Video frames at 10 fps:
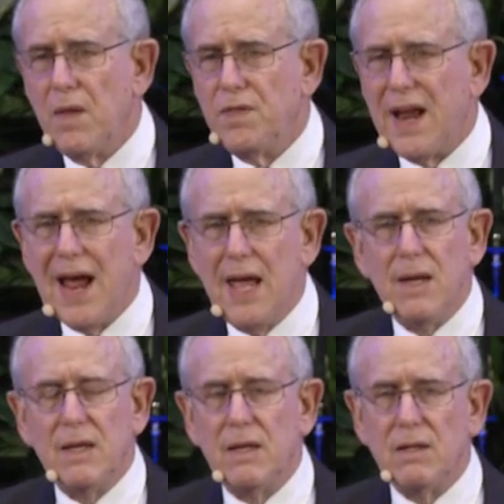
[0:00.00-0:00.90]
that
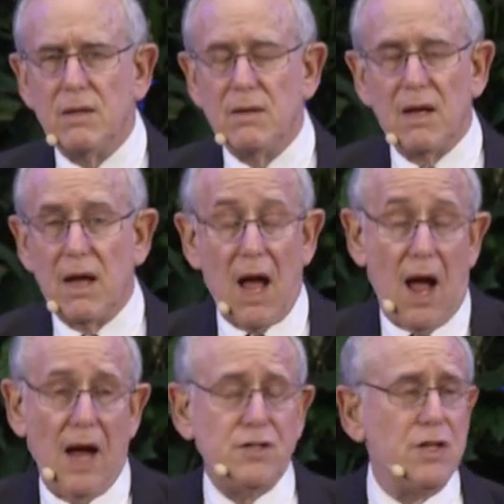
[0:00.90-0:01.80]

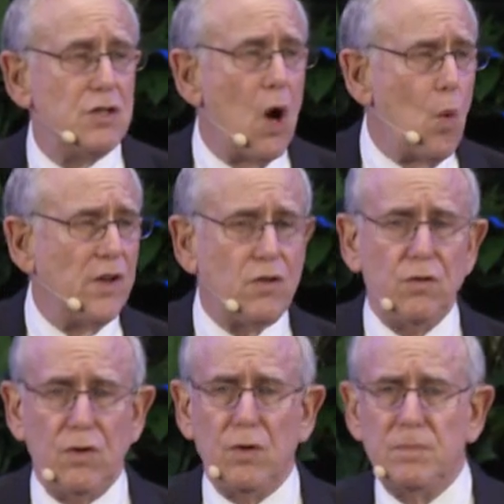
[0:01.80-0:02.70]
I didn't know what to
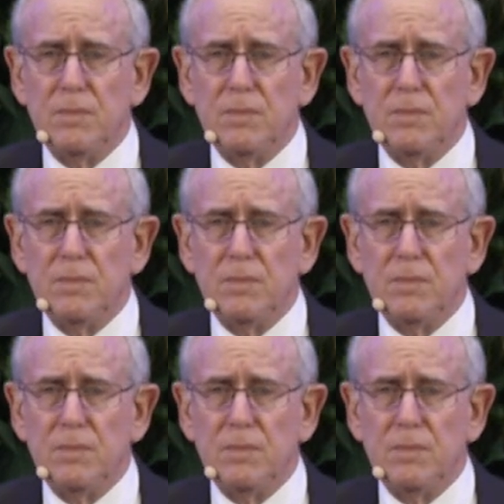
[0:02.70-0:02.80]
do.